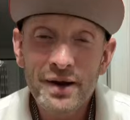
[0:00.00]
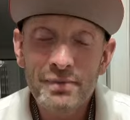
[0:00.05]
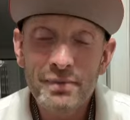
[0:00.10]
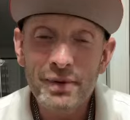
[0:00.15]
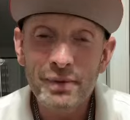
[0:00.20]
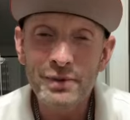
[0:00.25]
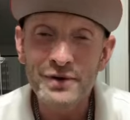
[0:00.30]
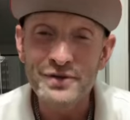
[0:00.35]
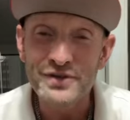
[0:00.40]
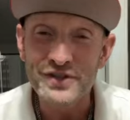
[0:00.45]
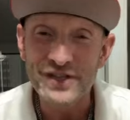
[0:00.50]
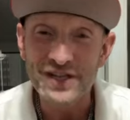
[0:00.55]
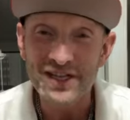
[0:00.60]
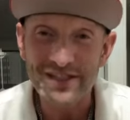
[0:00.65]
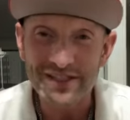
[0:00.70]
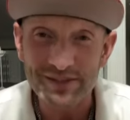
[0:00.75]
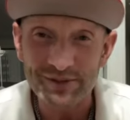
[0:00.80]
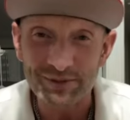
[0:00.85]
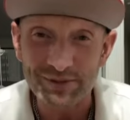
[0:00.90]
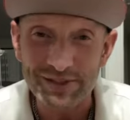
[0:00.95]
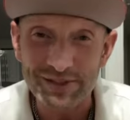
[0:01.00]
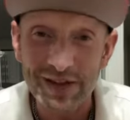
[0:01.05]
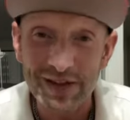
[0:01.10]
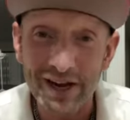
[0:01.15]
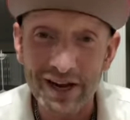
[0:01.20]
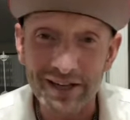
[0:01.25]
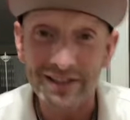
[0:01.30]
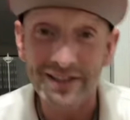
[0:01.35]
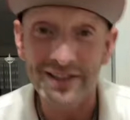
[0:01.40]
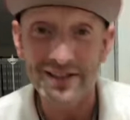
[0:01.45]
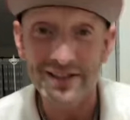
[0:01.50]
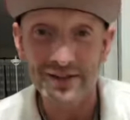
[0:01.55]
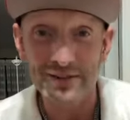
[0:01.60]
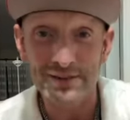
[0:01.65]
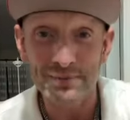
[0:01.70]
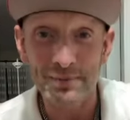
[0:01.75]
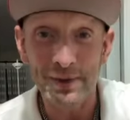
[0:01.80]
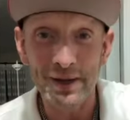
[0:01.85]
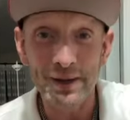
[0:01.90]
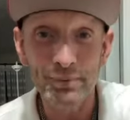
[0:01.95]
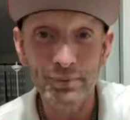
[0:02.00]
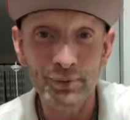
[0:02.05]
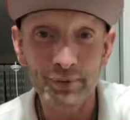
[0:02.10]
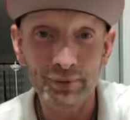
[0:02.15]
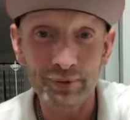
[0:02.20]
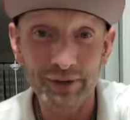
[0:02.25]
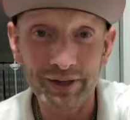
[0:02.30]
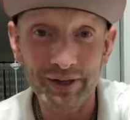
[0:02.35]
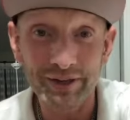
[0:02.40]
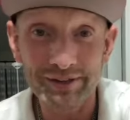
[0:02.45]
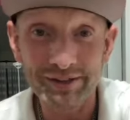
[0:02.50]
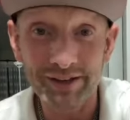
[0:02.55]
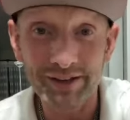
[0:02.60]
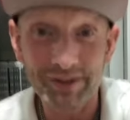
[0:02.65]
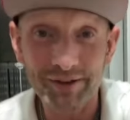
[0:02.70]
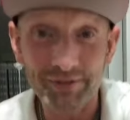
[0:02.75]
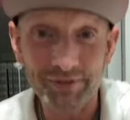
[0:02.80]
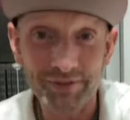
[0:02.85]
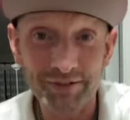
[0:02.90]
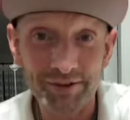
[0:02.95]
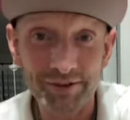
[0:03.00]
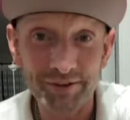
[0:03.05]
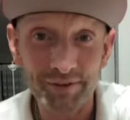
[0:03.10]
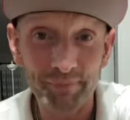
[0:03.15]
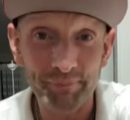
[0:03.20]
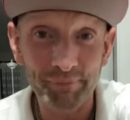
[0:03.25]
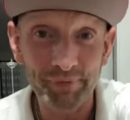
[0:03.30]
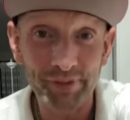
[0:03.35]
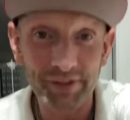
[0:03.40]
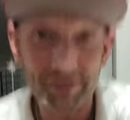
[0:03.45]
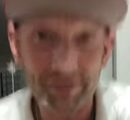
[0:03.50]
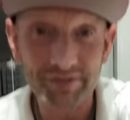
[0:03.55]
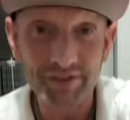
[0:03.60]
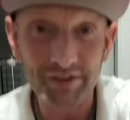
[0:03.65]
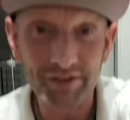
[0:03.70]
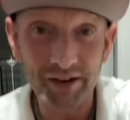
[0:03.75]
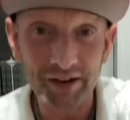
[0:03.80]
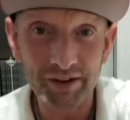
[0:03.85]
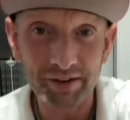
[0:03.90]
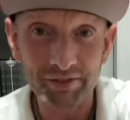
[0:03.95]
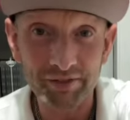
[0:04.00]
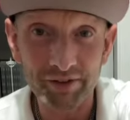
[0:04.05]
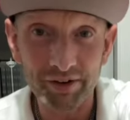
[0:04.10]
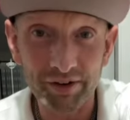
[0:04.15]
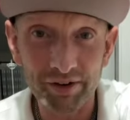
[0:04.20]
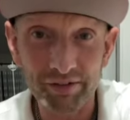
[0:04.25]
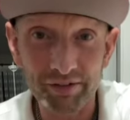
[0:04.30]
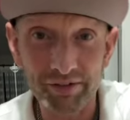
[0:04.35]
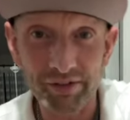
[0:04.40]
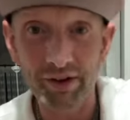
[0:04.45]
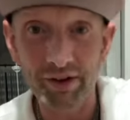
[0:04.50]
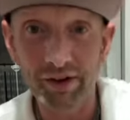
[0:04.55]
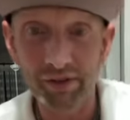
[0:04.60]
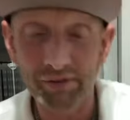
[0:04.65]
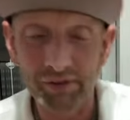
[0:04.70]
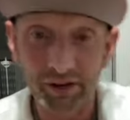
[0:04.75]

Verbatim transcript: Remember Jesus was talking to those people and he, he was, this kind of starts it off.